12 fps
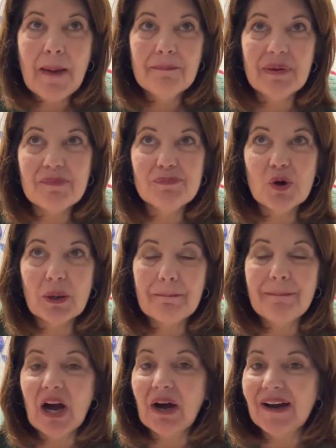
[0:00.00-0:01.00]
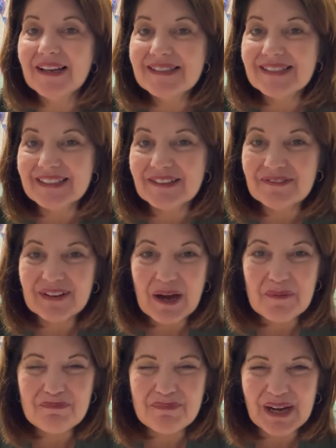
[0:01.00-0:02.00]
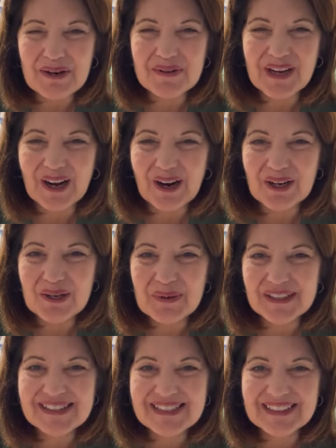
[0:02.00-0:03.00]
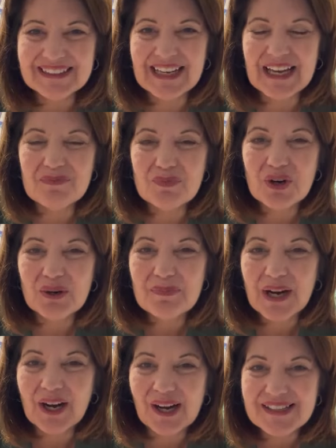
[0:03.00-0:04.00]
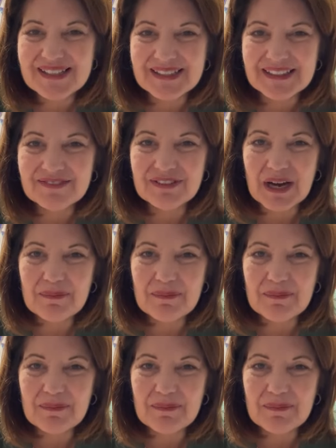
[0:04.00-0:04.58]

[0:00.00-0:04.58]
be more positive about our quilting and more positive